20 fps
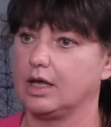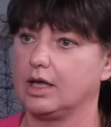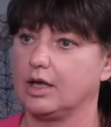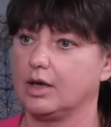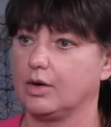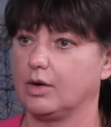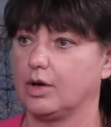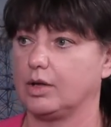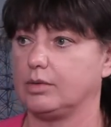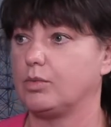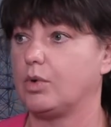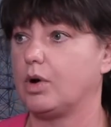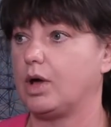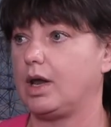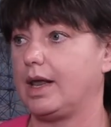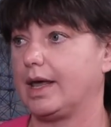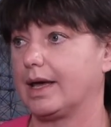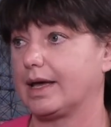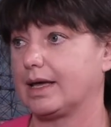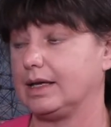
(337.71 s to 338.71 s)
on more
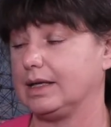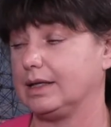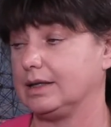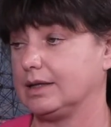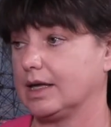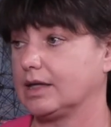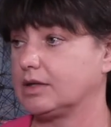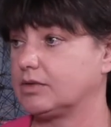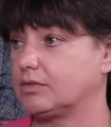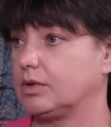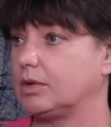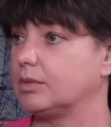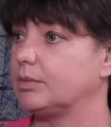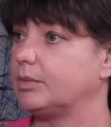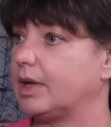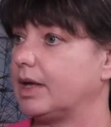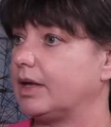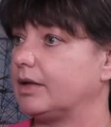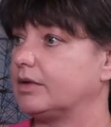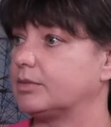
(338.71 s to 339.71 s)
like an industrial
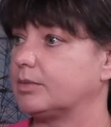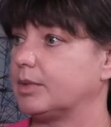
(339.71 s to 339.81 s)
base,